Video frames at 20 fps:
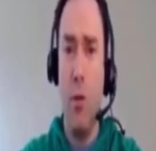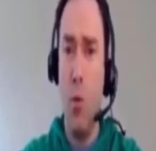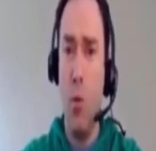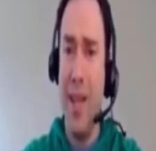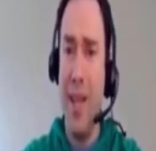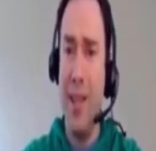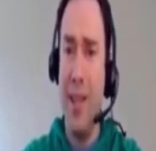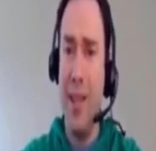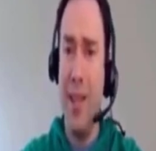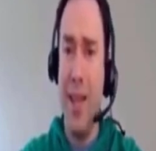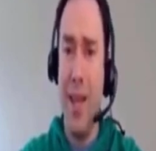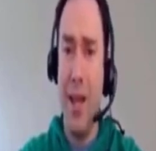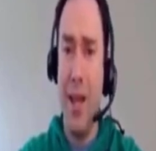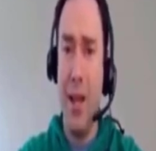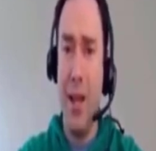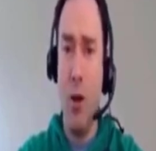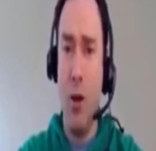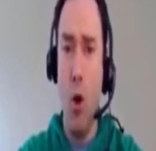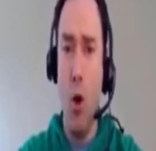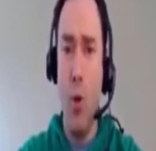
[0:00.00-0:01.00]
We can
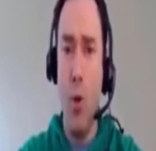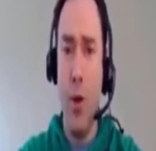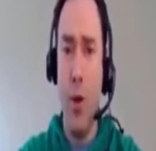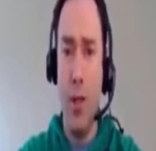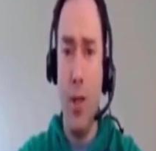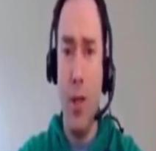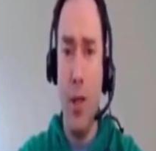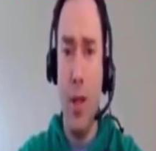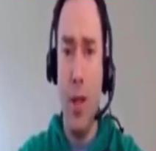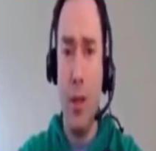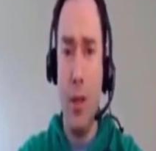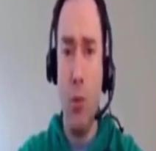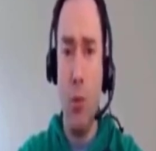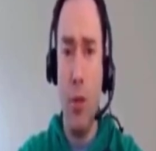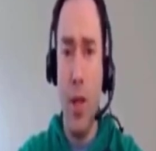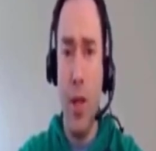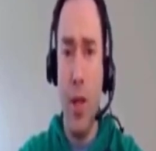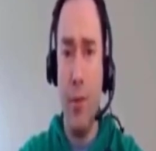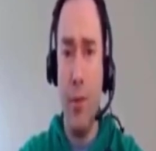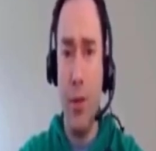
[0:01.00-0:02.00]
kick always the knight with
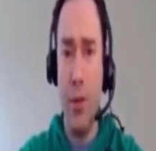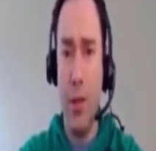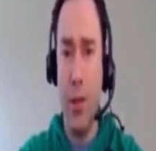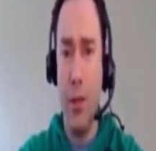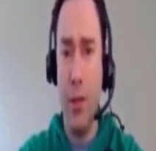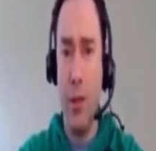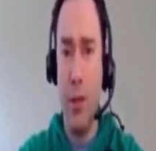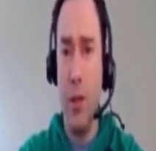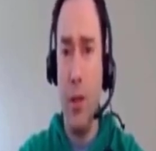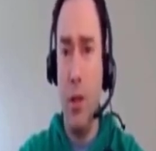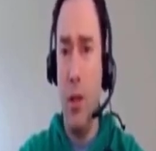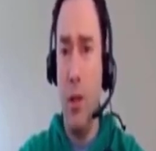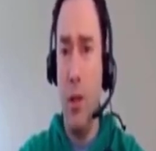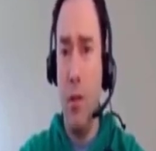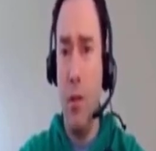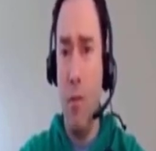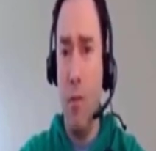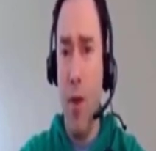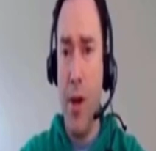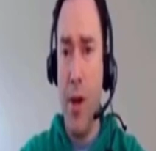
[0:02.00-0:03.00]
f6.
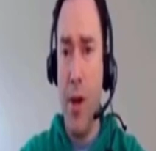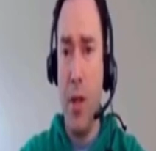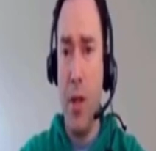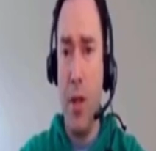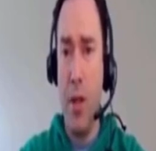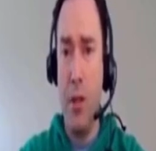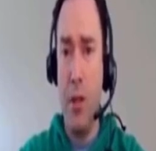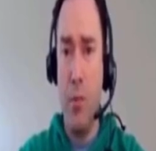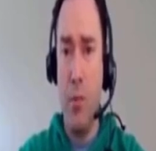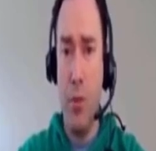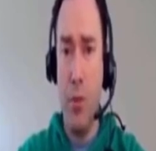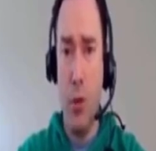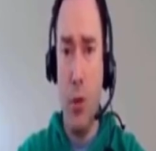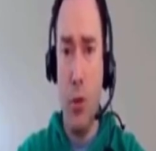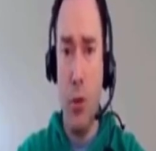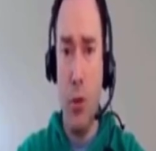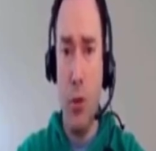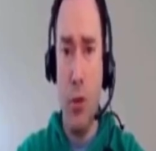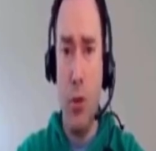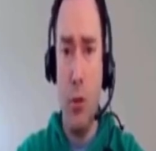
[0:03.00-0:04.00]
Very easy
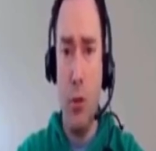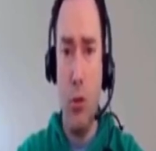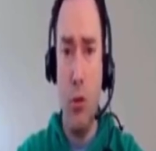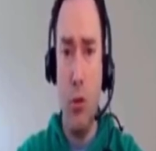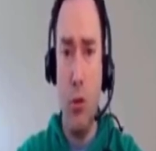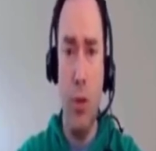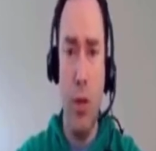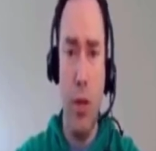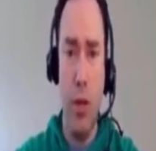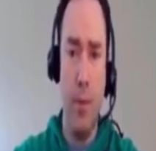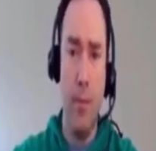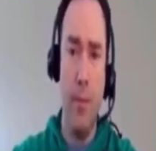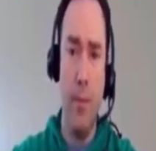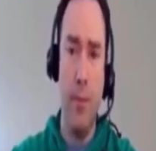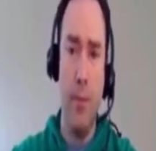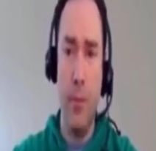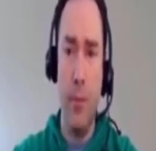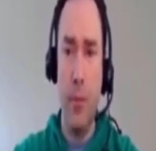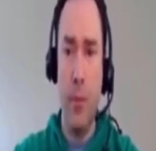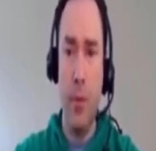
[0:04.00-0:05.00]
position to play.
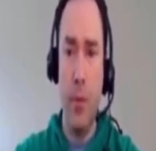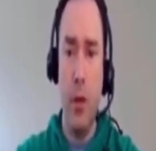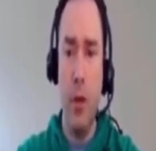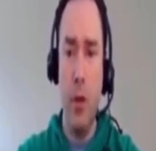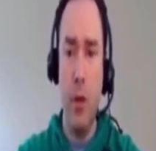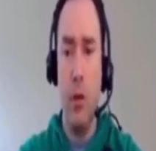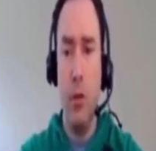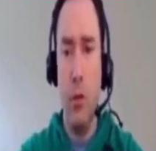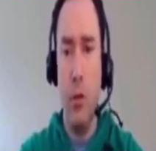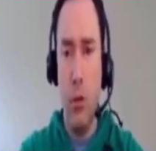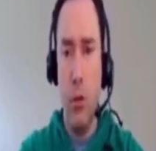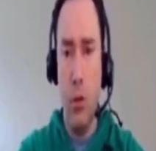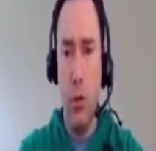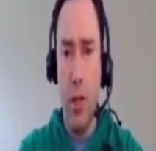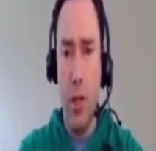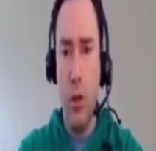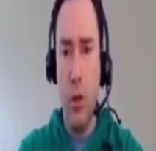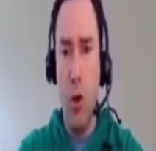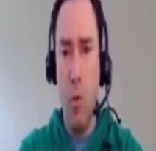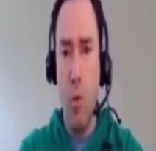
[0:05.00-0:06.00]
So
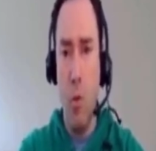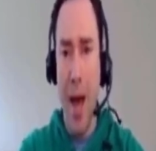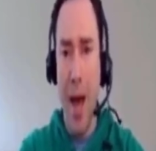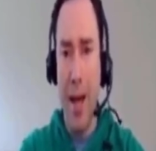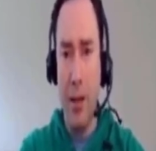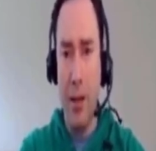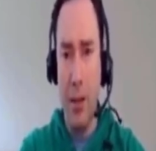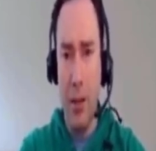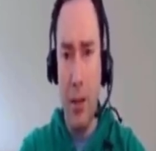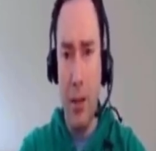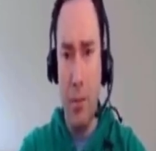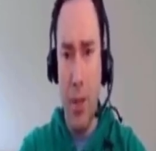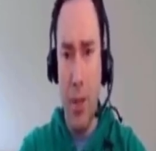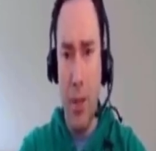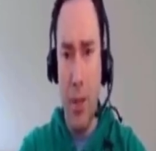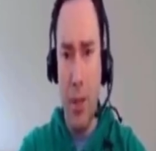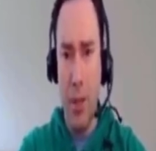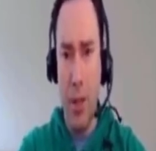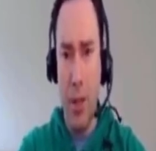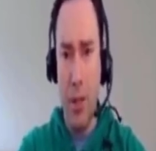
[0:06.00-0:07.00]
let's go back a little
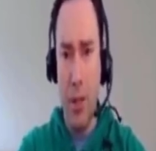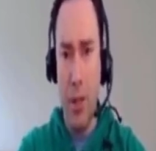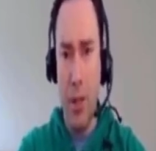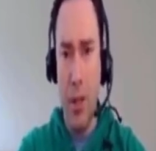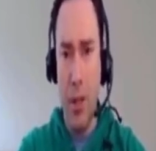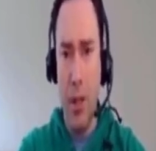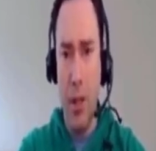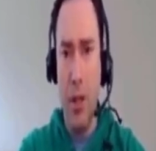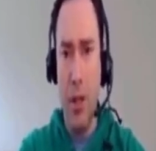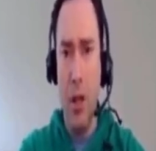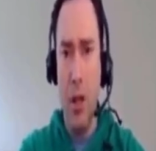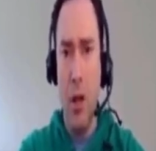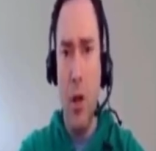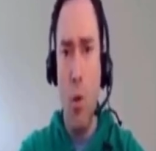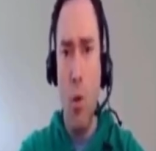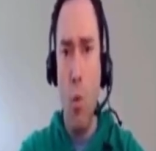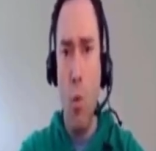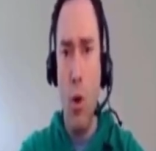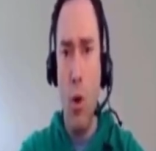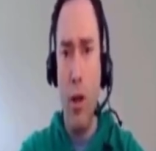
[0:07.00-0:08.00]
bit and see
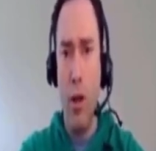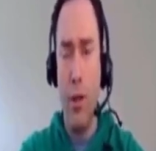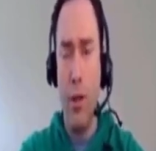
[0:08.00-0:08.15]
what